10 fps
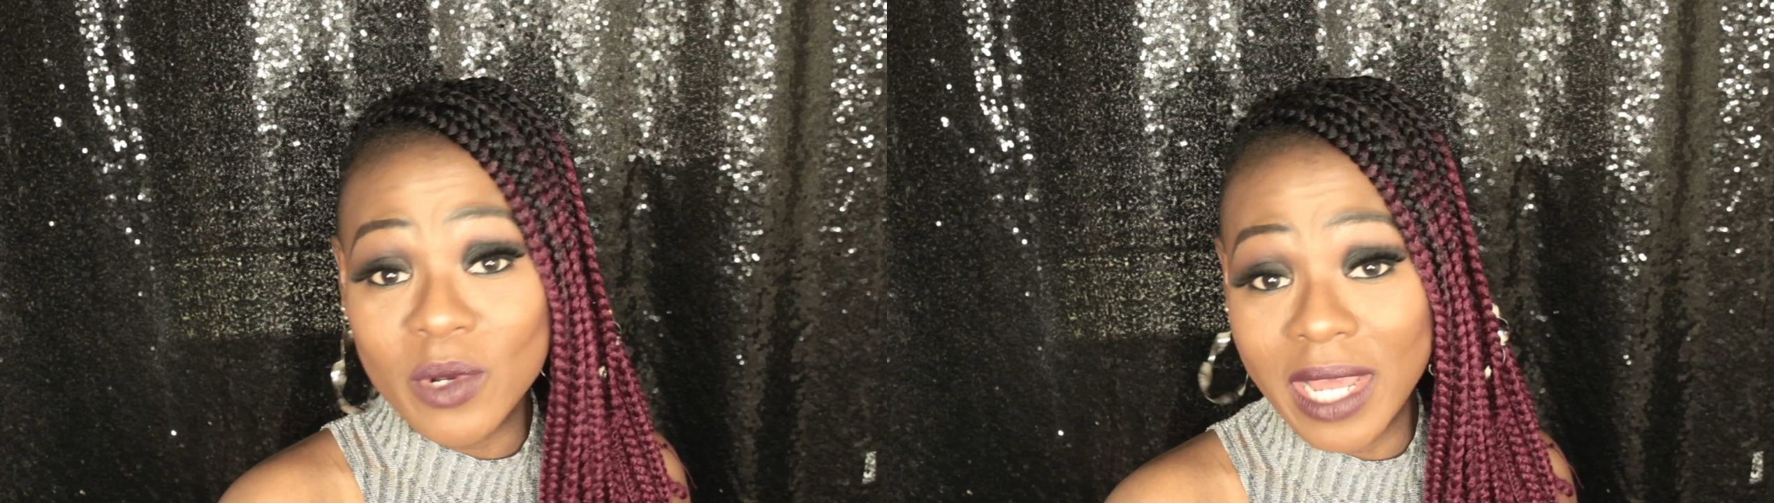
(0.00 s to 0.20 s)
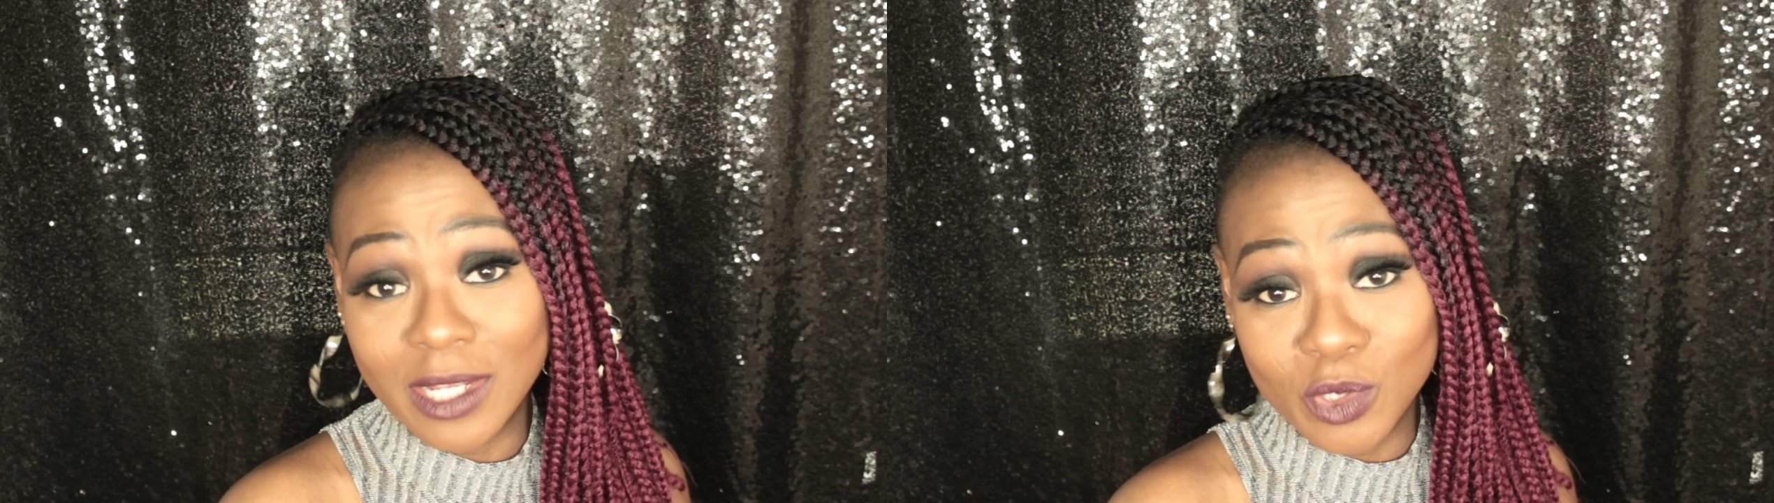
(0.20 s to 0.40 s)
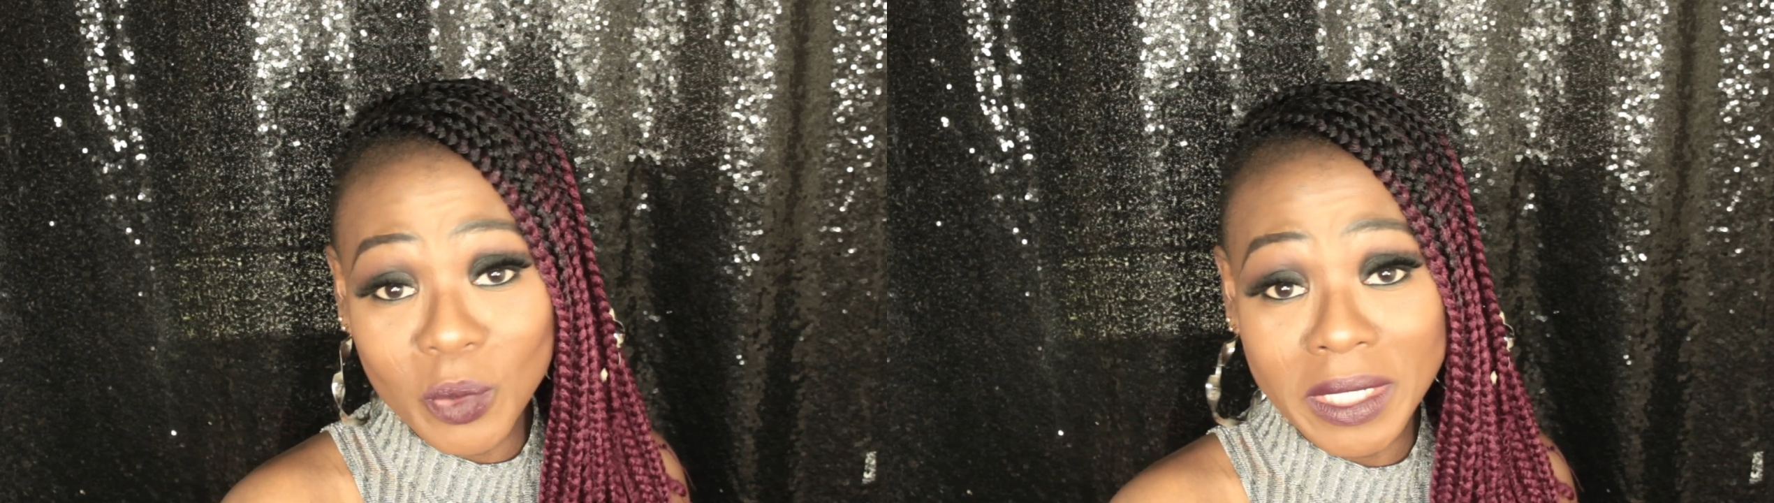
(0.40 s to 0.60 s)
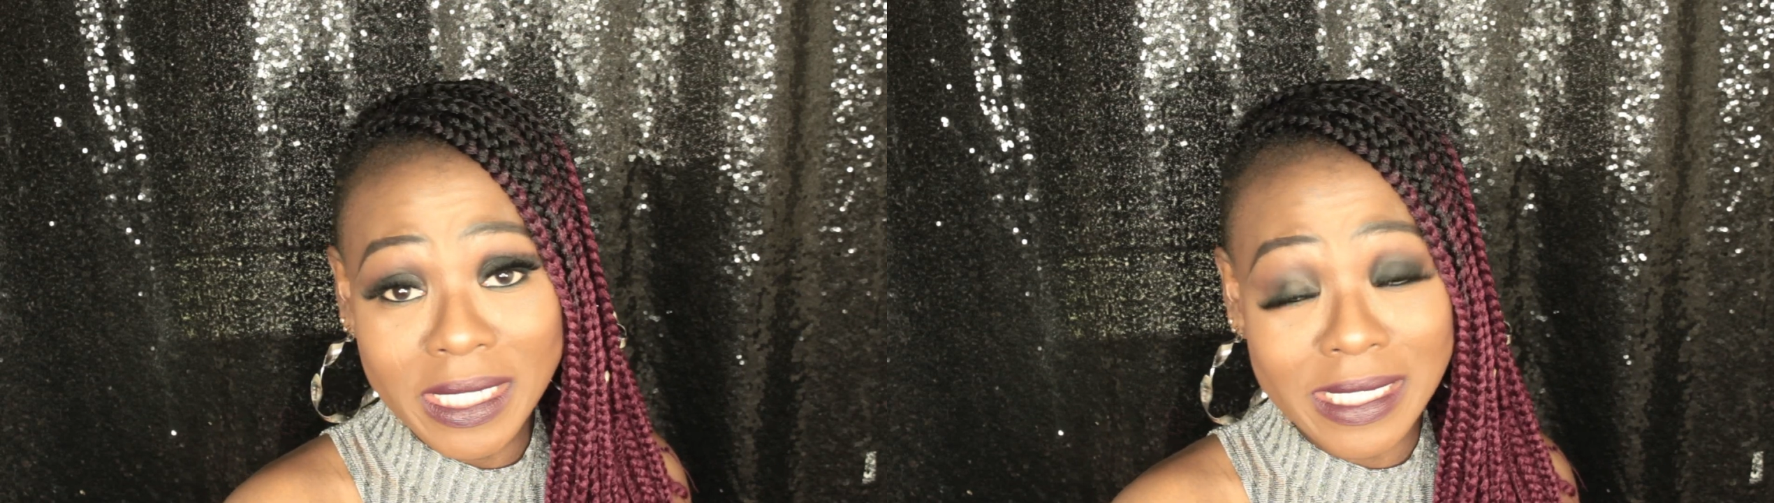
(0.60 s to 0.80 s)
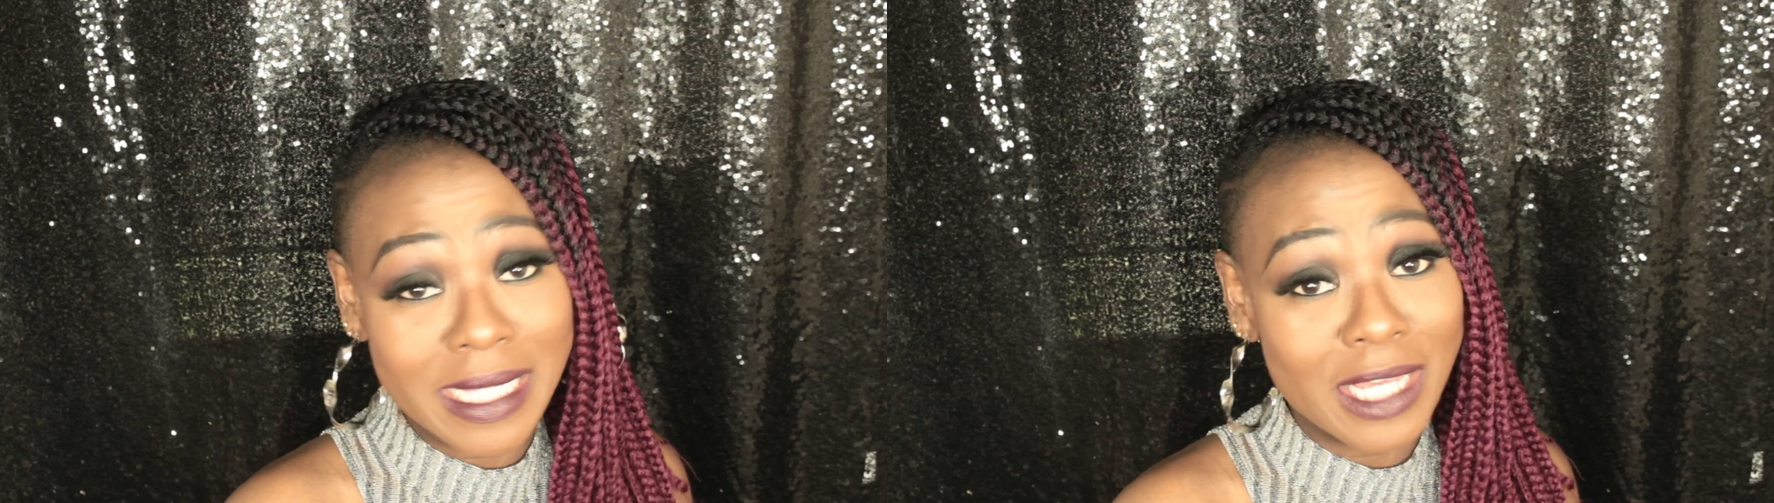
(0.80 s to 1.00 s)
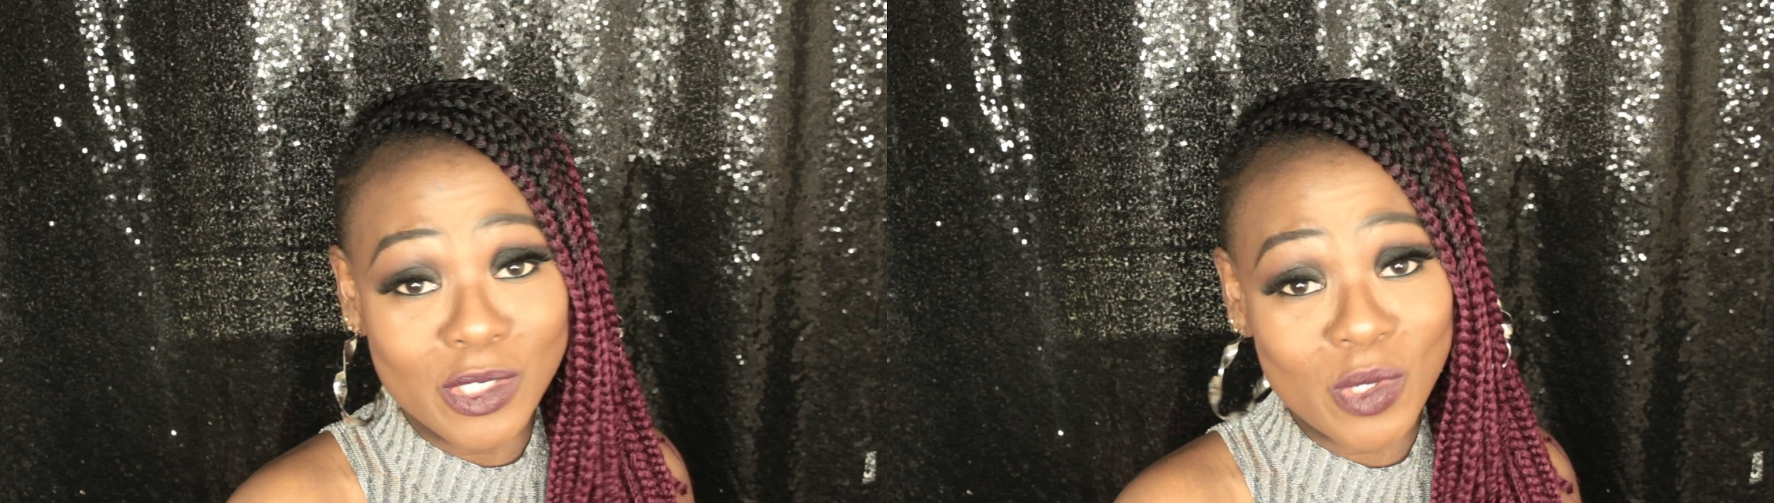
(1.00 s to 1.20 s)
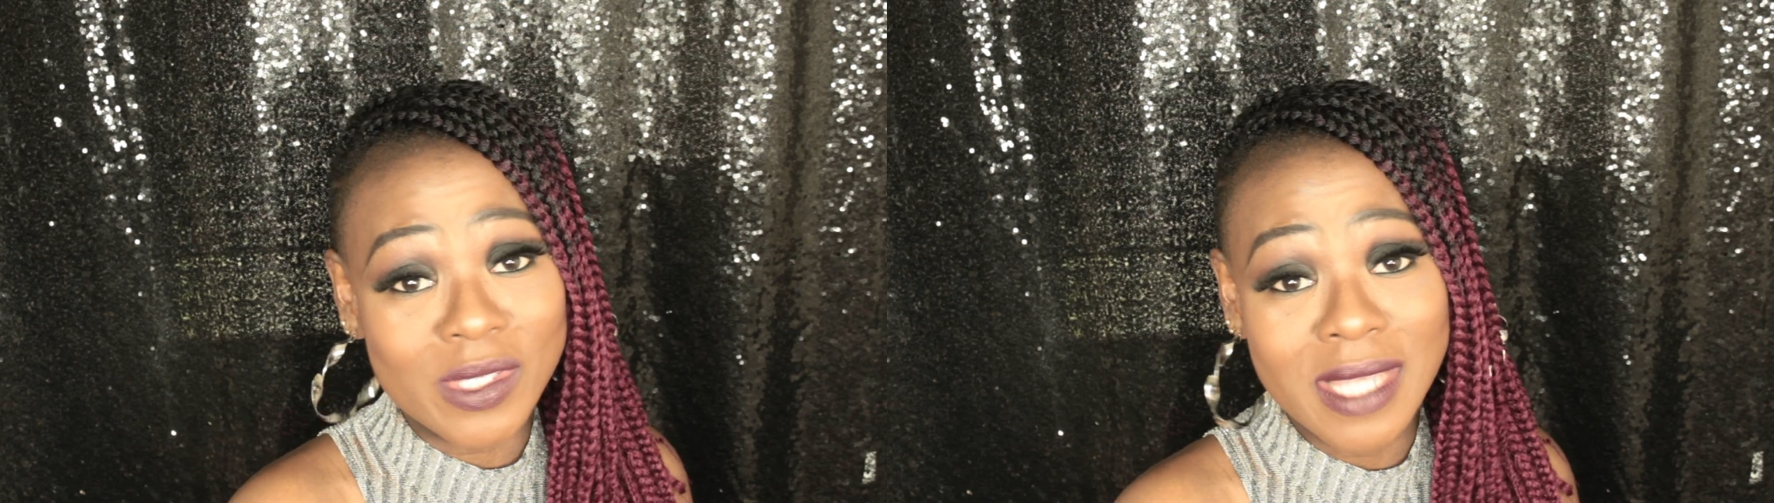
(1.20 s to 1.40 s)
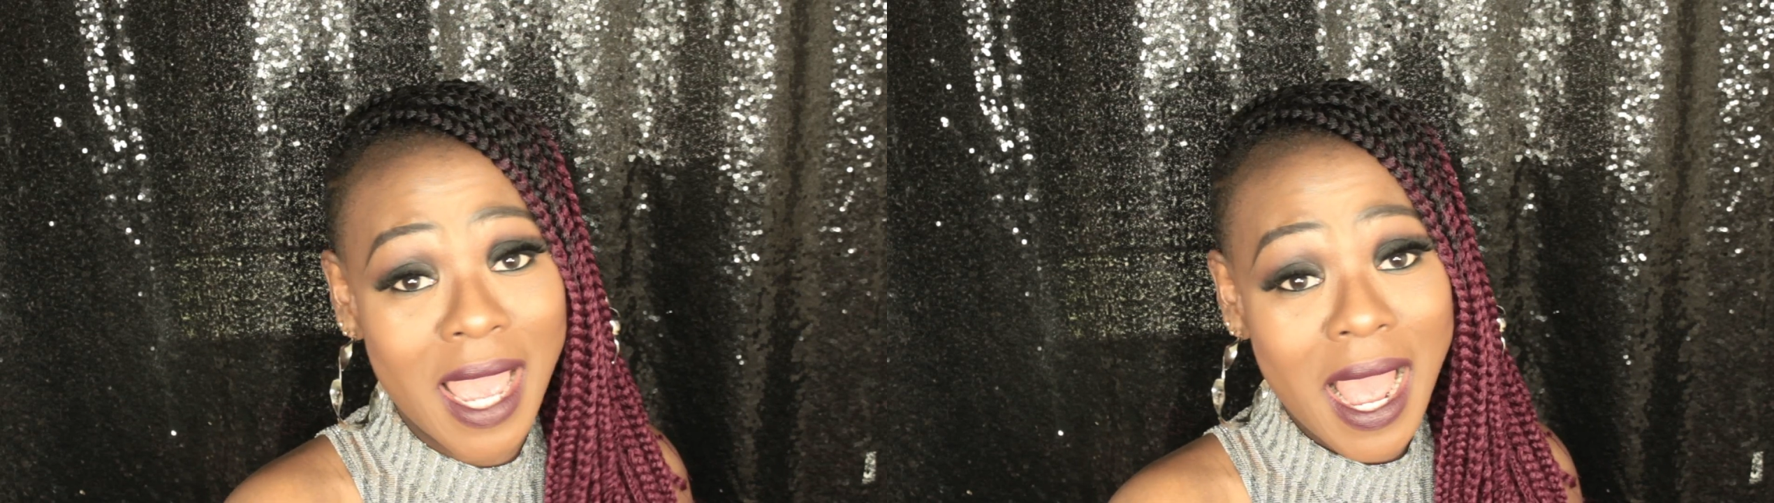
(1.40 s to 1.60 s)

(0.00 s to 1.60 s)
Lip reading: that are doing it, they are just